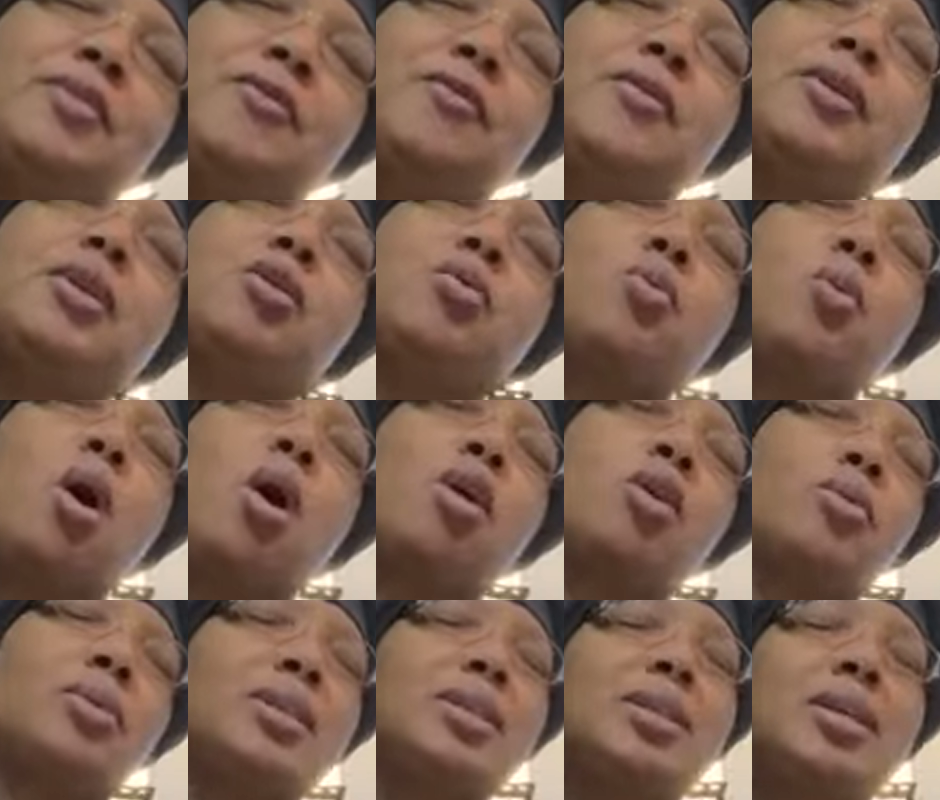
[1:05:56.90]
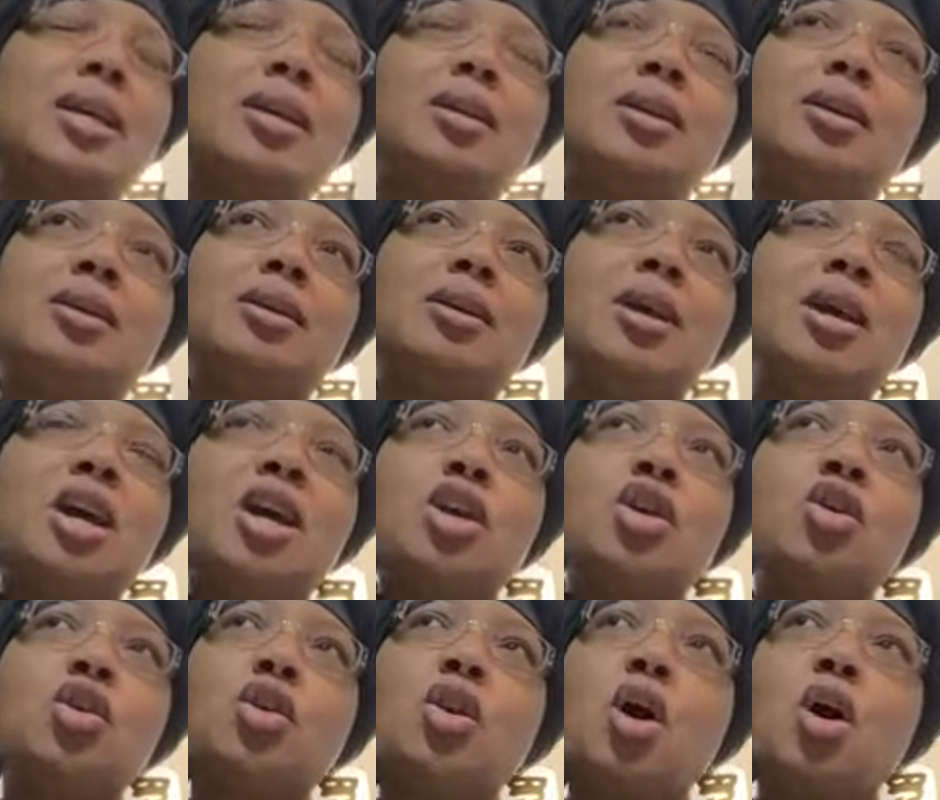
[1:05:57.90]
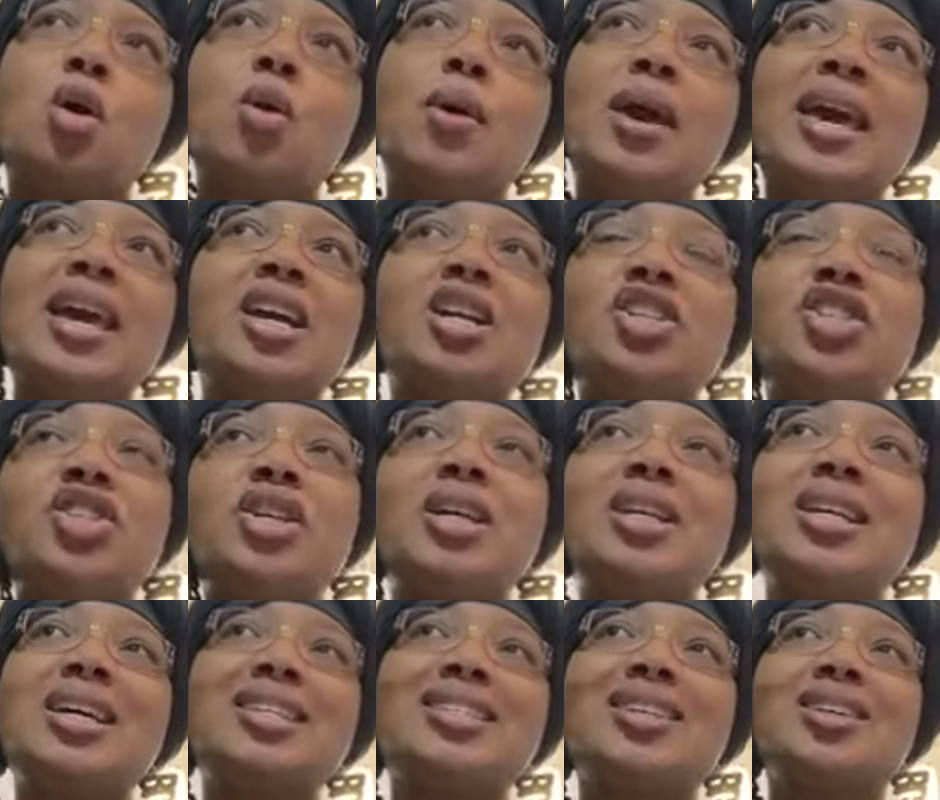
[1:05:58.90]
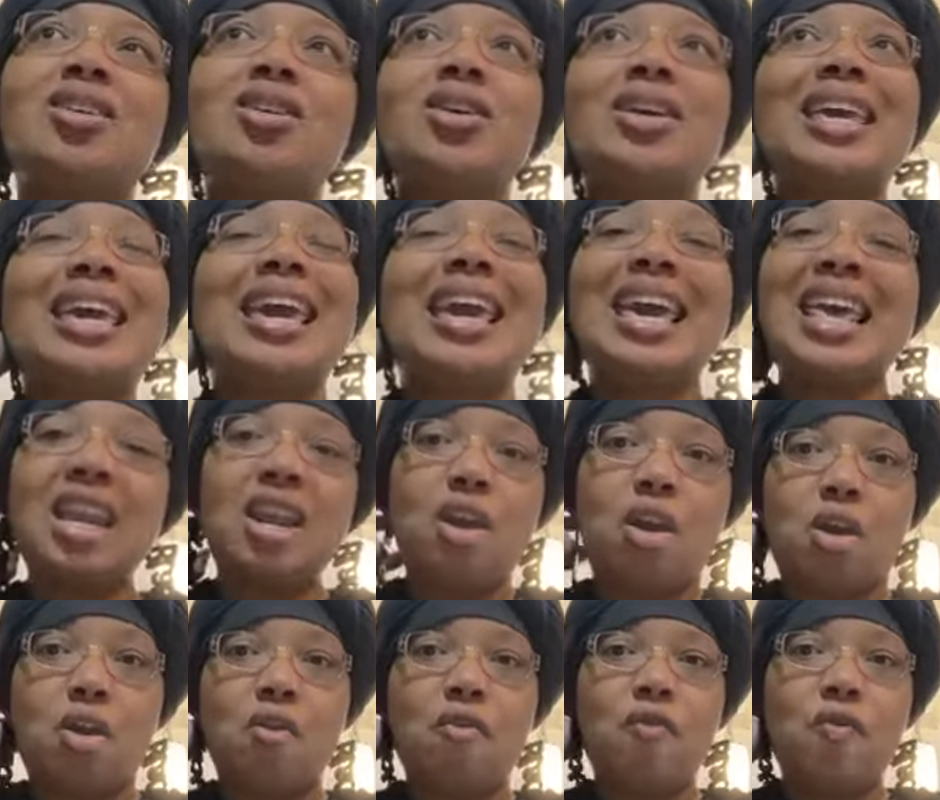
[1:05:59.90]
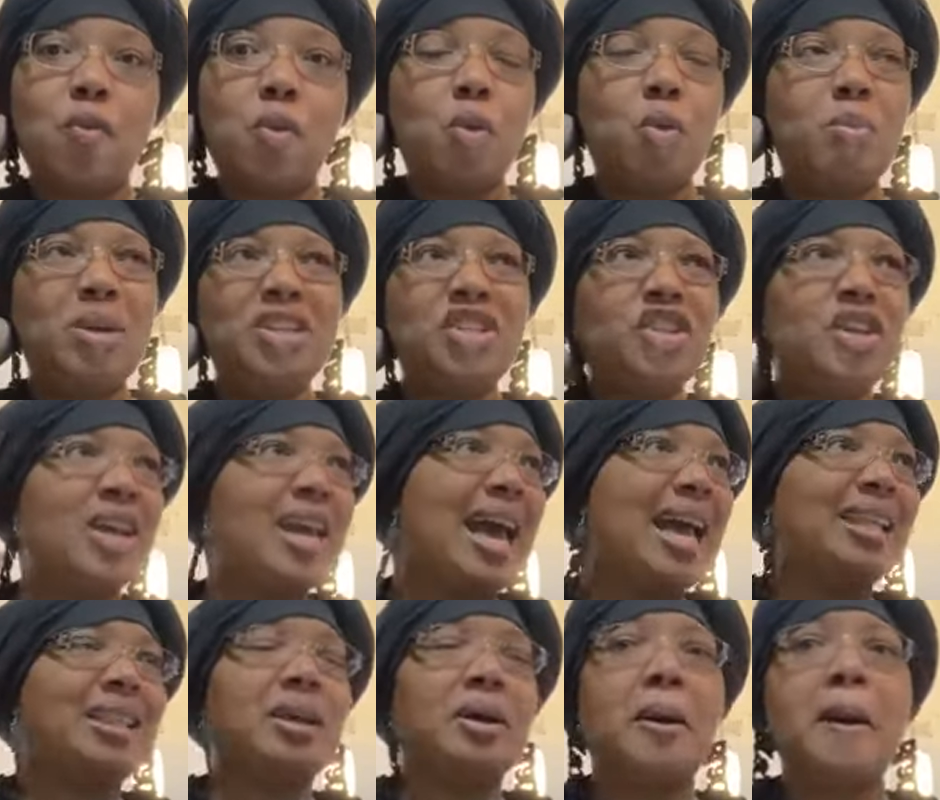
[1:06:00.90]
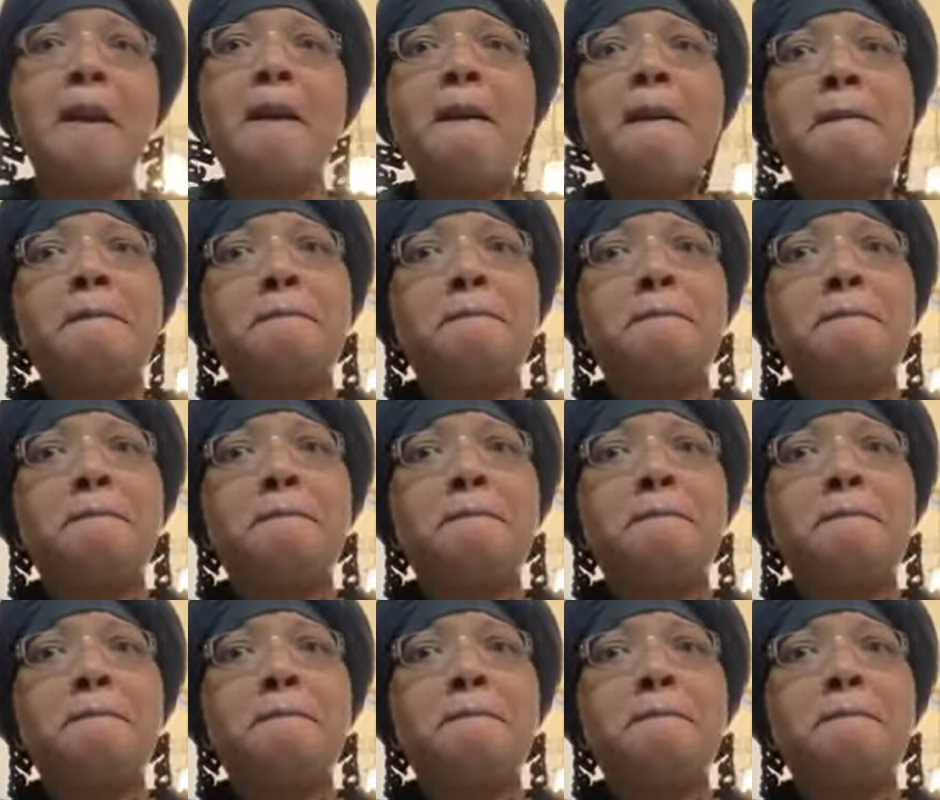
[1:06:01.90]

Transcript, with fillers: Fully Raw Kristina, you know, and she doesn't cook any of her food, but she got the